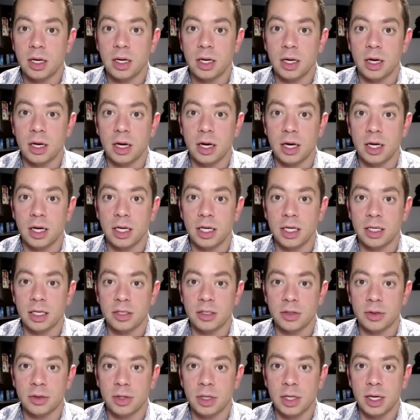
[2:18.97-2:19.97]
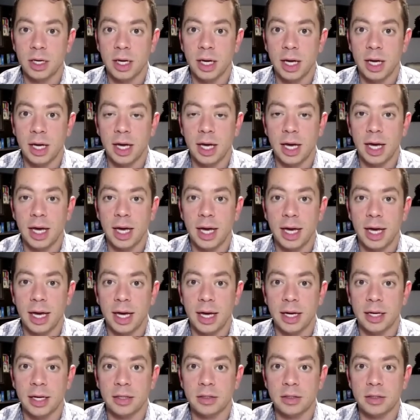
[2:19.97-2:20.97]
in history,
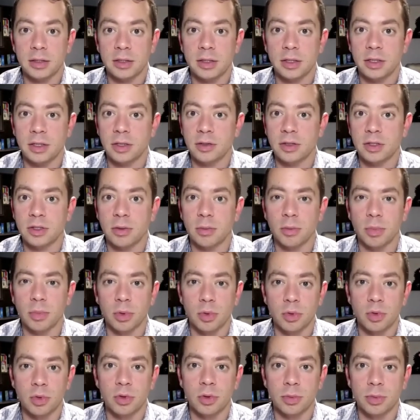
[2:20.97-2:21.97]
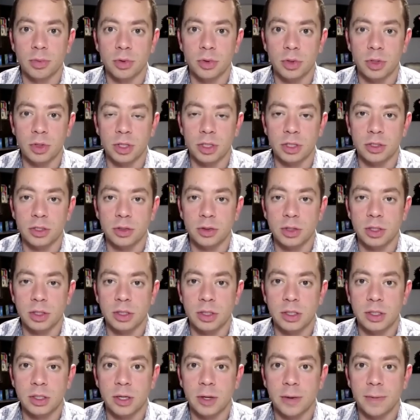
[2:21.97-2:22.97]
and some brutal
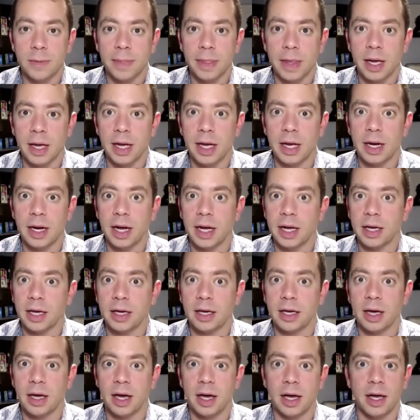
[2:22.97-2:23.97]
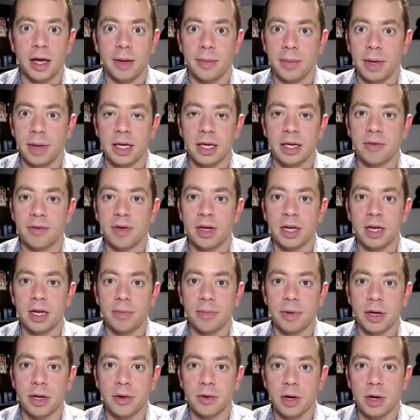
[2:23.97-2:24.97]
injuries. And I give any
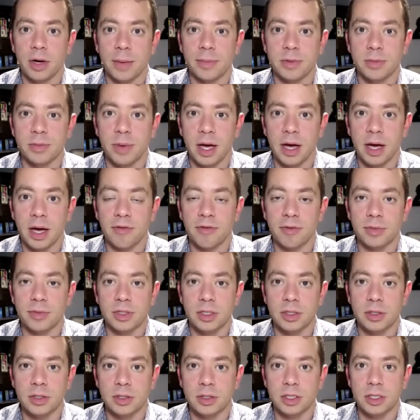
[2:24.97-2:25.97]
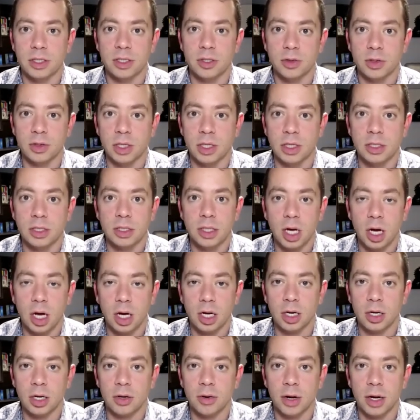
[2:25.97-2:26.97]
player who comes back from serious injury a ton
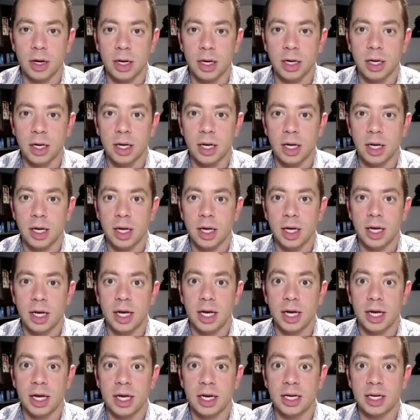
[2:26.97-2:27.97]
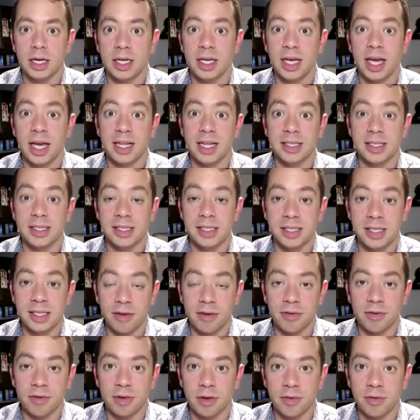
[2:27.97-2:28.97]
of credit. And he had
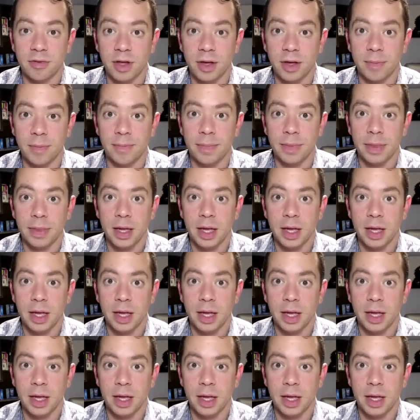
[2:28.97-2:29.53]
several of them.